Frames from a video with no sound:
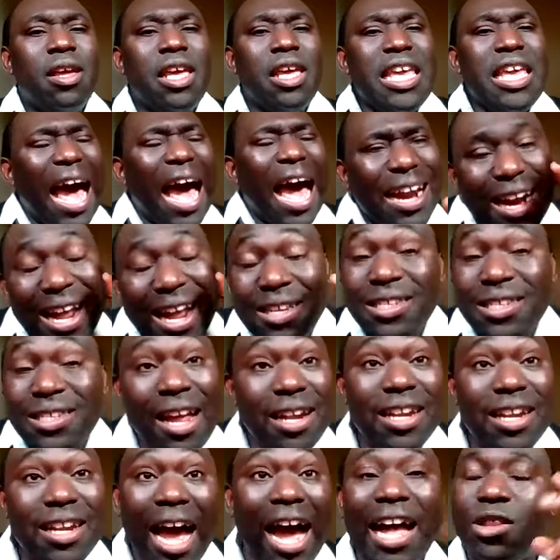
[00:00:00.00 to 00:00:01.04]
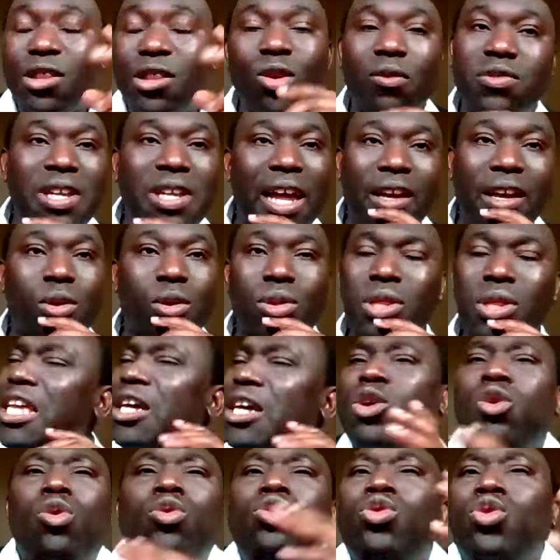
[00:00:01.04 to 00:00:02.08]
He arrested the heart of Zacchaeus.
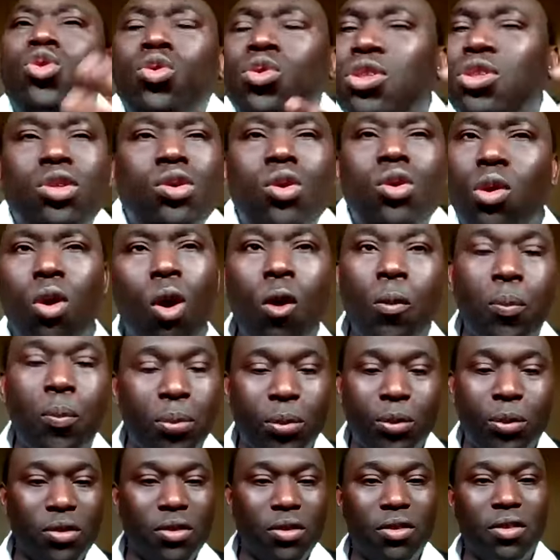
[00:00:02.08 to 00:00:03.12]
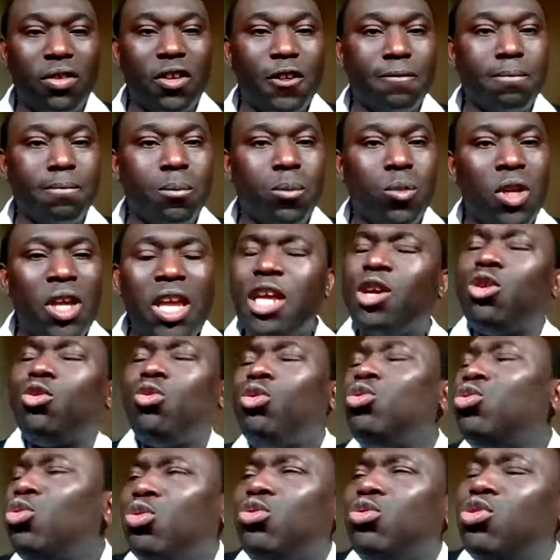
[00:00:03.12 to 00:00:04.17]
He couldn't cope. He
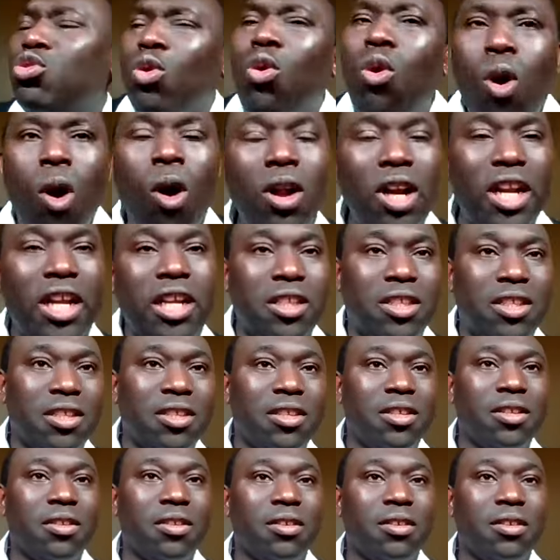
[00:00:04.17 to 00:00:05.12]
couldn't hold it.